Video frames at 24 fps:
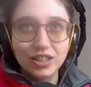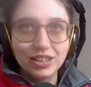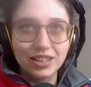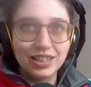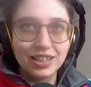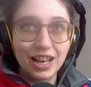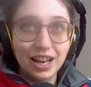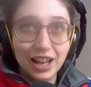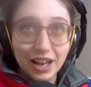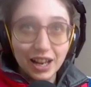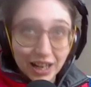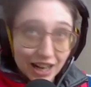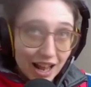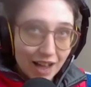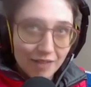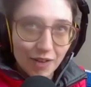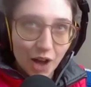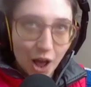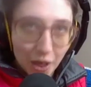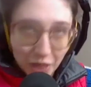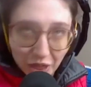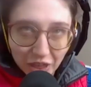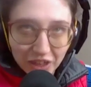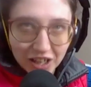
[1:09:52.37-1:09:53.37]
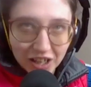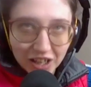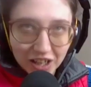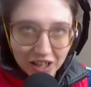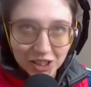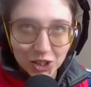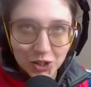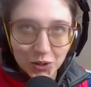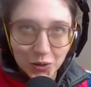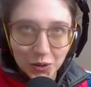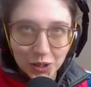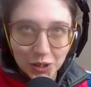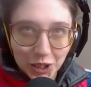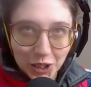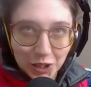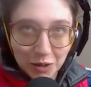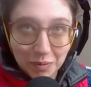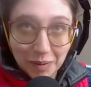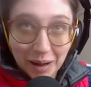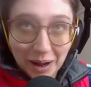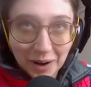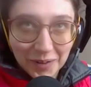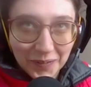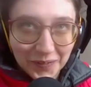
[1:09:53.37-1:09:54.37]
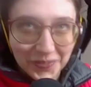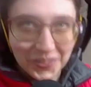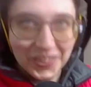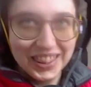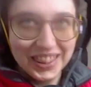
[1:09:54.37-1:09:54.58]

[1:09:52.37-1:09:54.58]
and then I can have other things to talk to you about.